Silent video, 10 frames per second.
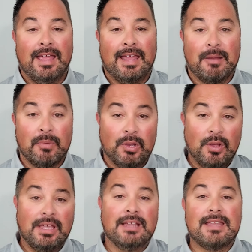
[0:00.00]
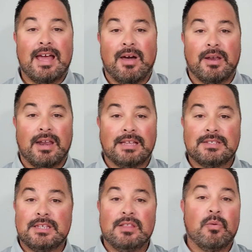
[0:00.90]
and I'm looking down, and I
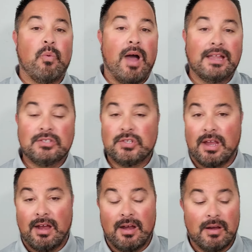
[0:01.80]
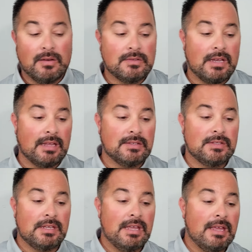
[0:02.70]
see the white chairs, and I
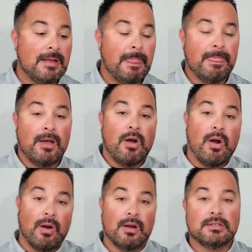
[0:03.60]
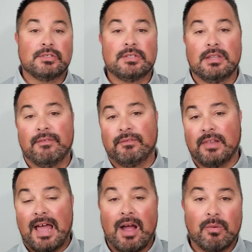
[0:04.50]
see the arch and the
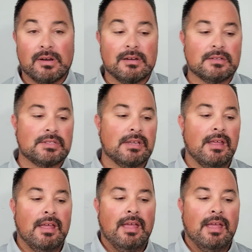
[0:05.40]
flowers,